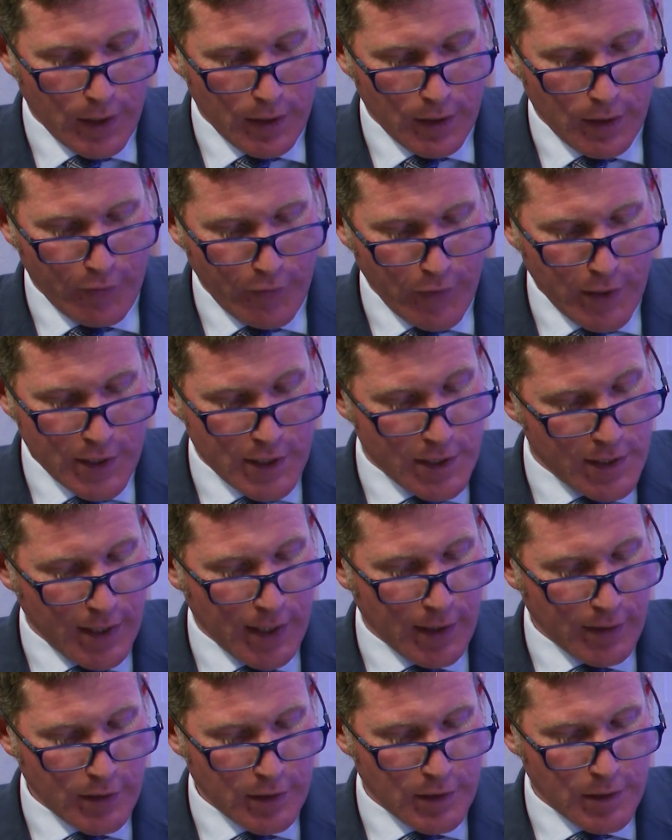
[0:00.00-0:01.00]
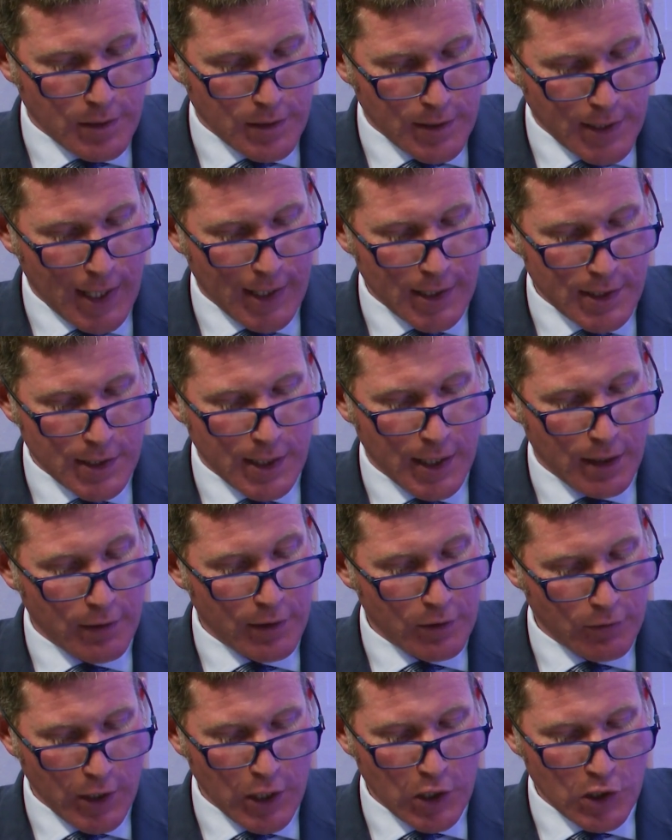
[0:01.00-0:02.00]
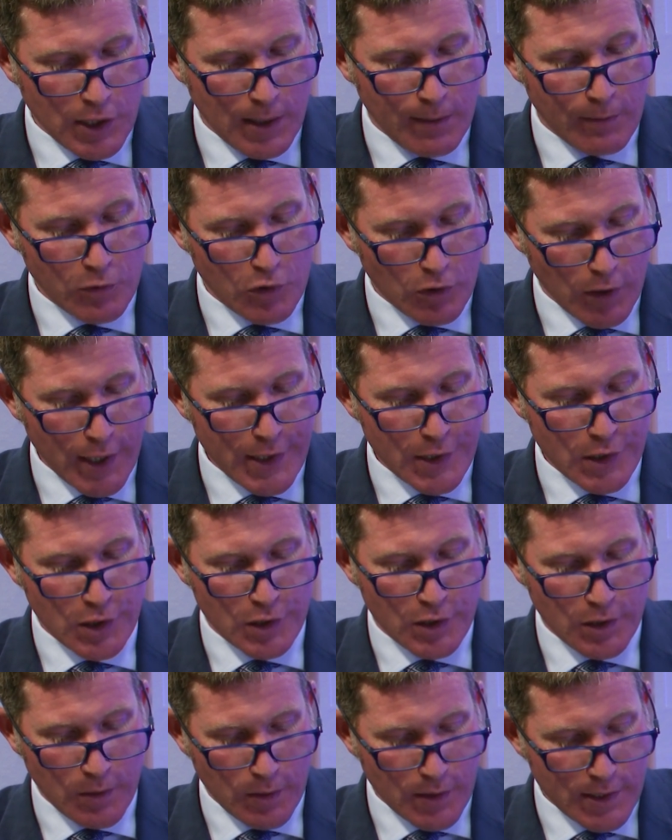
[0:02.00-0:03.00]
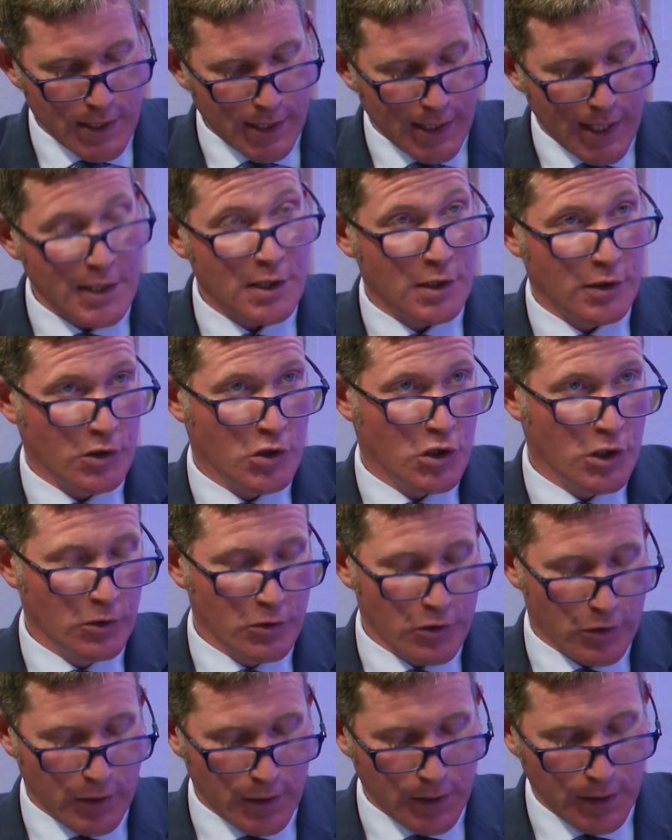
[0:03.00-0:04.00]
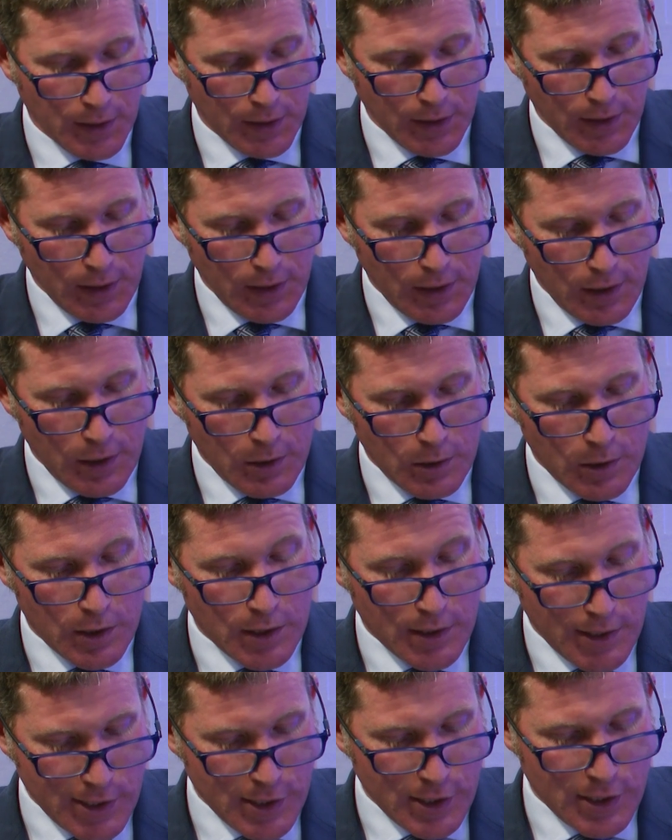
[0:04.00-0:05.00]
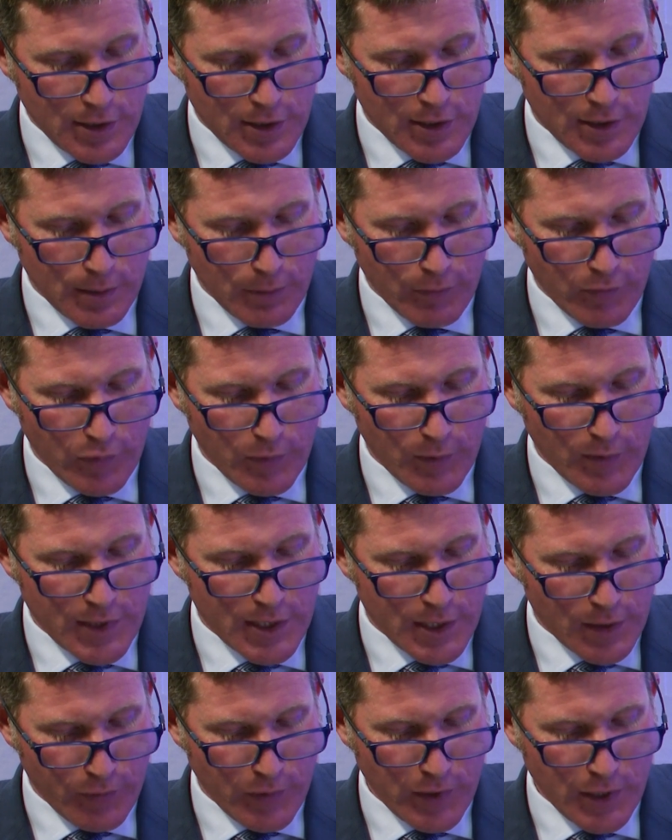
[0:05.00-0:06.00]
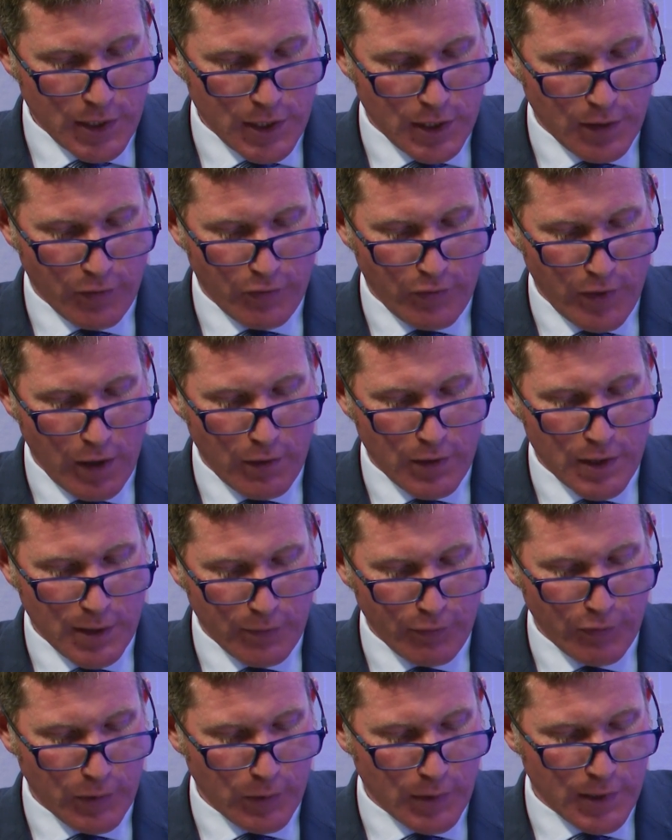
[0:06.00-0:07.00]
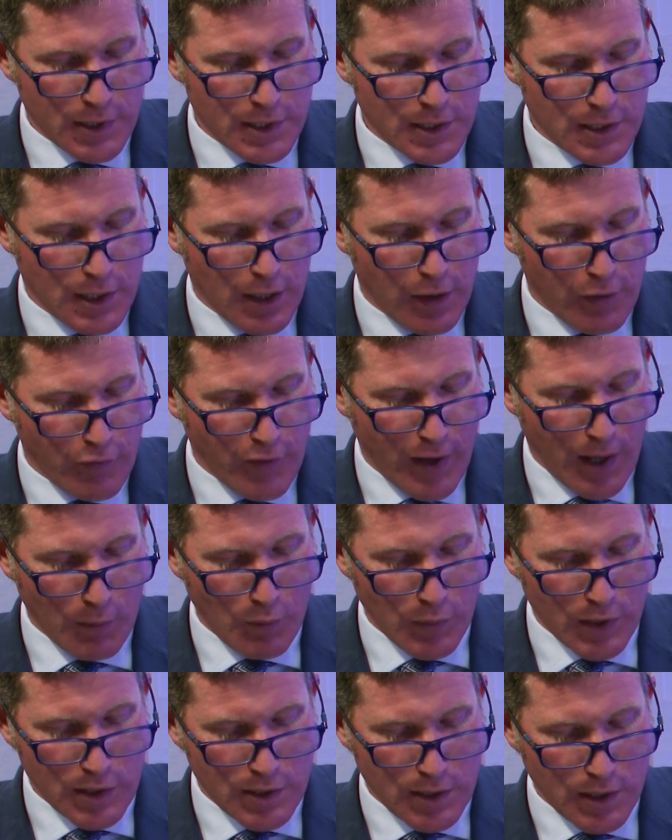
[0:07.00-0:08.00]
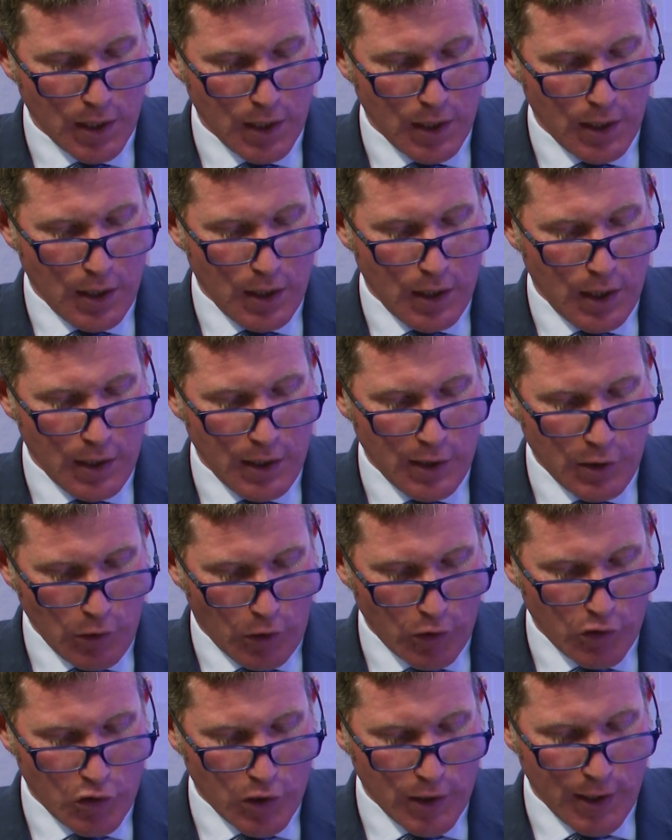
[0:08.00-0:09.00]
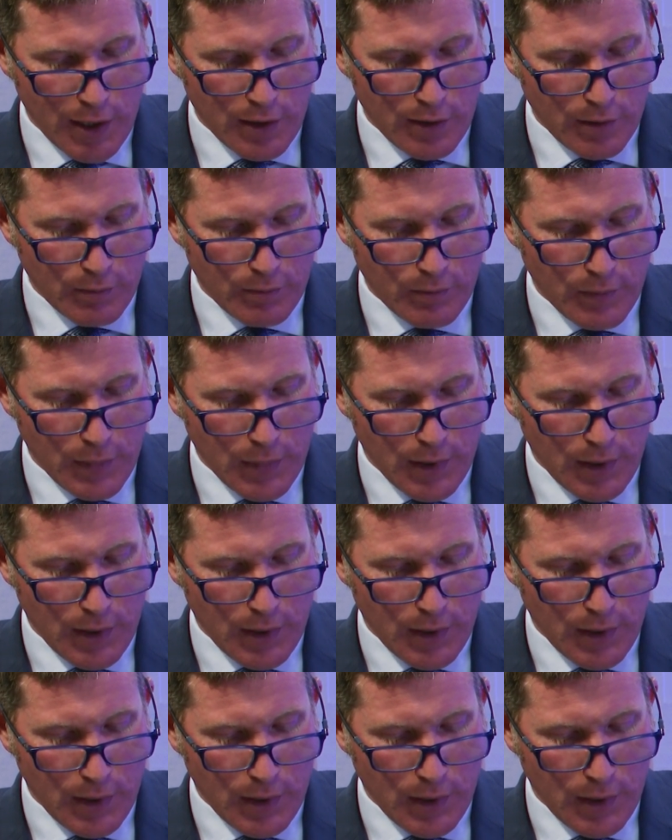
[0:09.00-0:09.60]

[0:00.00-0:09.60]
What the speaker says: The first thing that a totalitarian regime tries to do is to get at the children, to distance them from the subversive, varied influences of their families and indoctrinate them